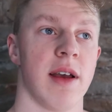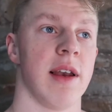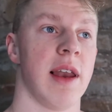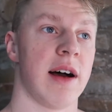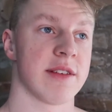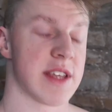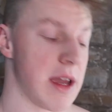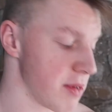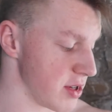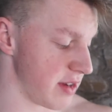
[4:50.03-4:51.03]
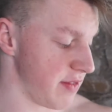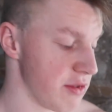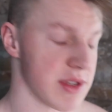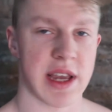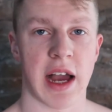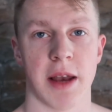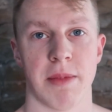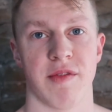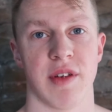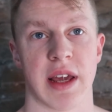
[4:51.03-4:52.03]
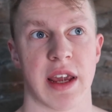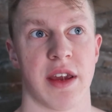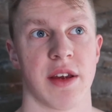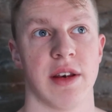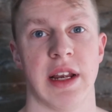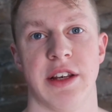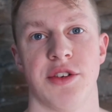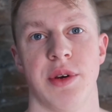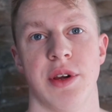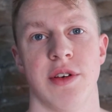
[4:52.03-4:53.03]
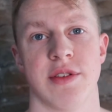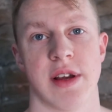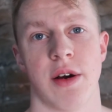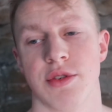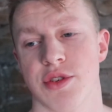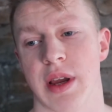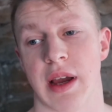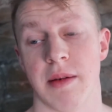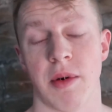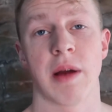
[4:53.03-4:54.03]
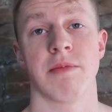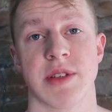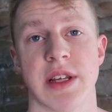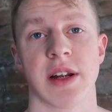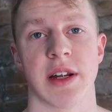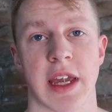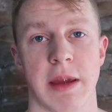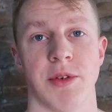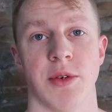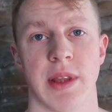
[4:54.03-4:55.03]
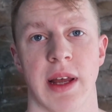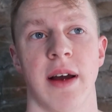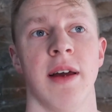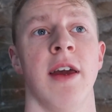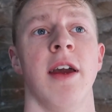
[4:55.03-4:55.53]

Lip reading: last time, because I've used the caliper for like nearly 2 years now, so I'm still going to keep doing that,